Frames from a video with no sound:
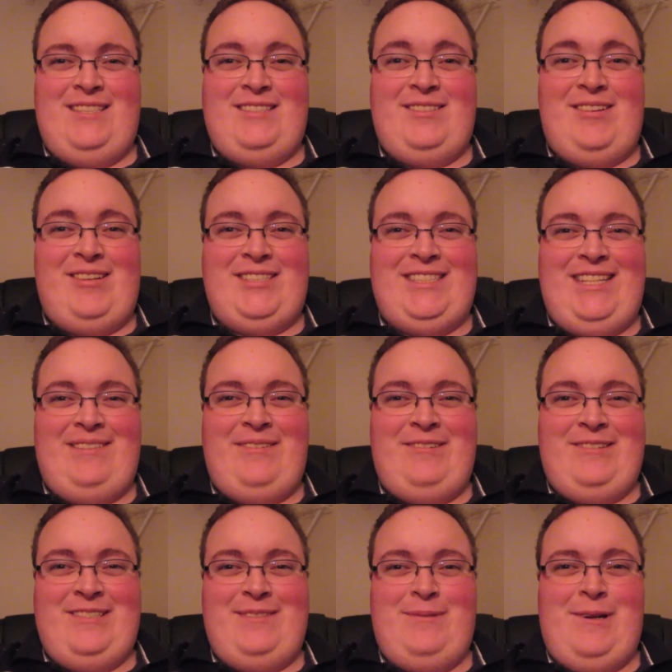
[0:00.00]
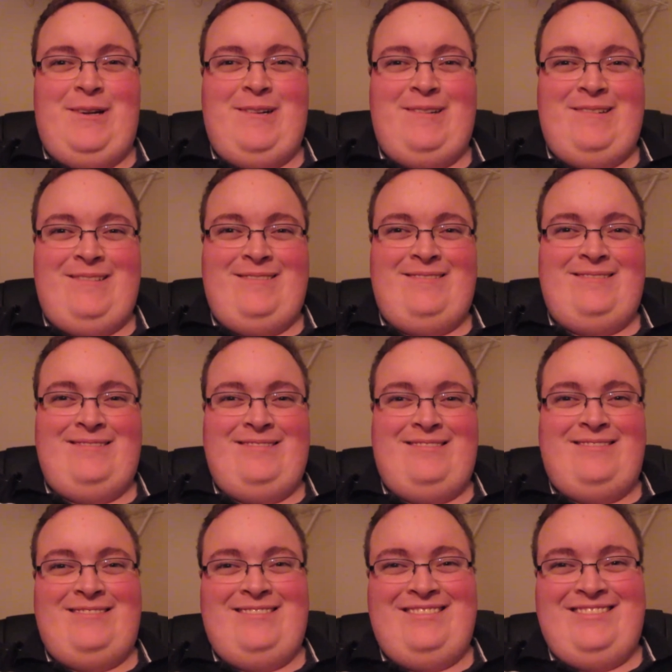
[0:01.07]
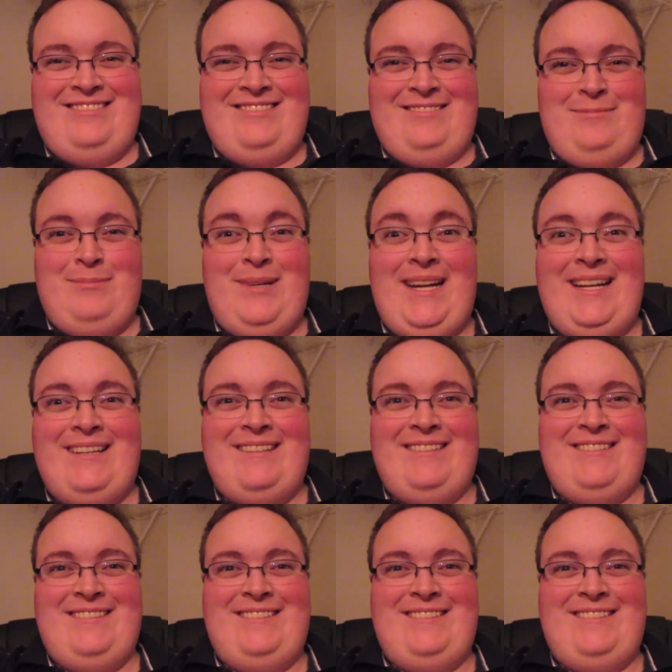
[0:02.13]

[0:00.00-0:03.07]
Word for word: So I'll see everyone tomorrow. Bye.